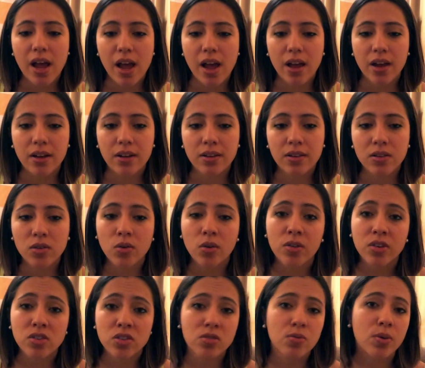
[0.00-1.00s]
And you
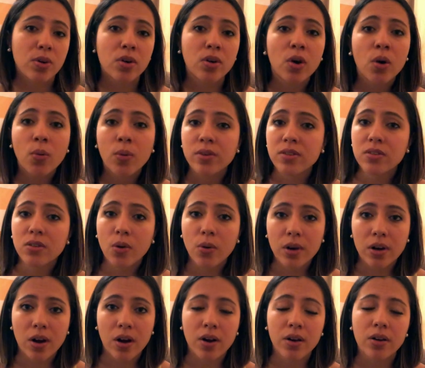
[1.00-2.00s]
know, they just want to know what's
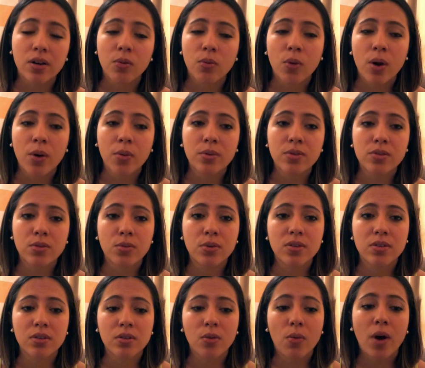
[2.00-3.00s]
going on and what was the
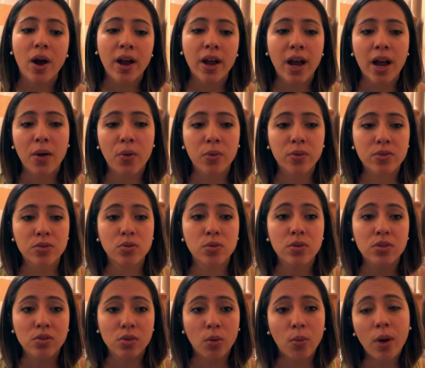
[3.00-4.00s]
reason why I was
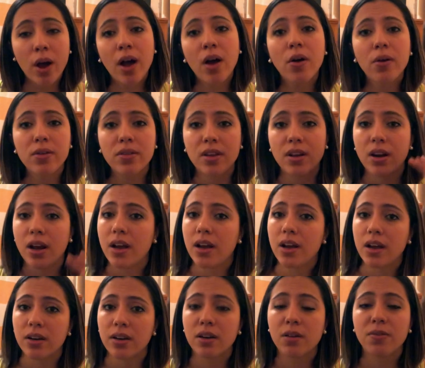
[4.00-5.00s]
doing so well, and then
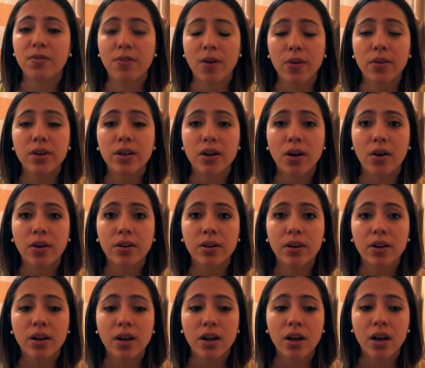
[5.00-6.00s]
I ended up failing
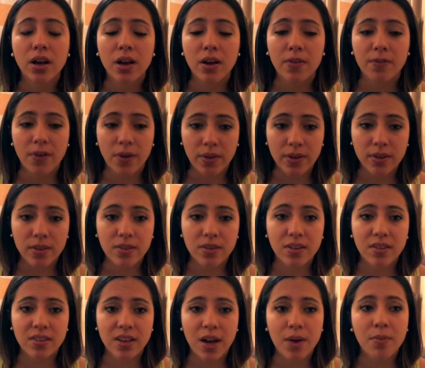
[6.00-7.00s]
this
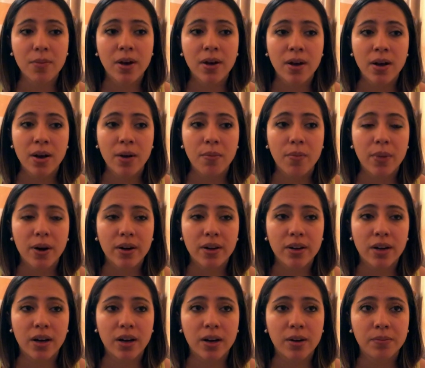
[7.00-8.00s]
exam.
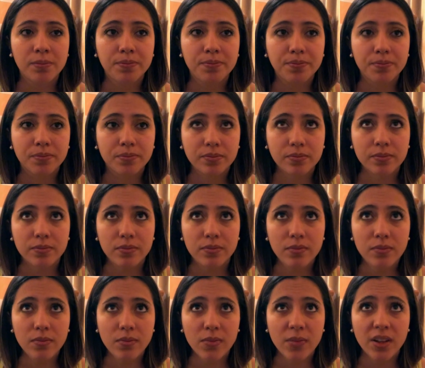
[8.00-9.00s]
But
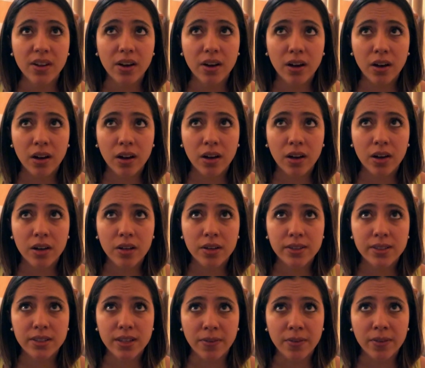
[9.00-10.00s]

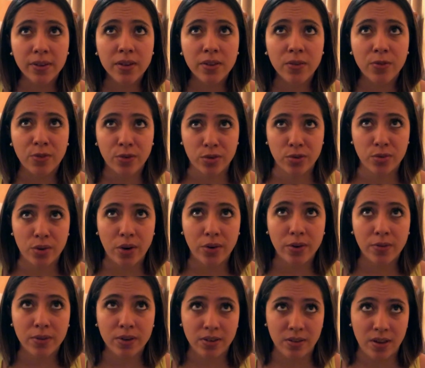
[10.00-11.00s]
Definitely the first
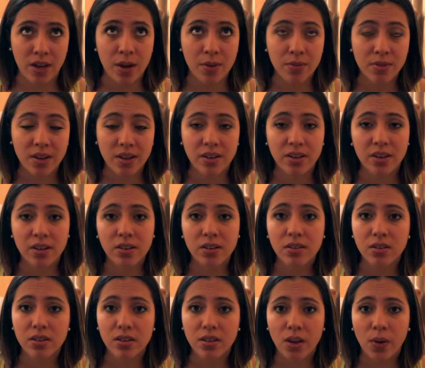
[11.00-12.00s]
round of exams,
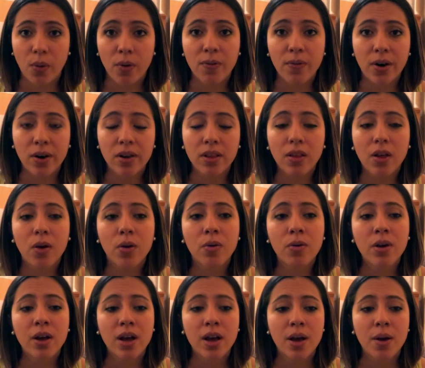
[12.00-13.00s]
they were very low,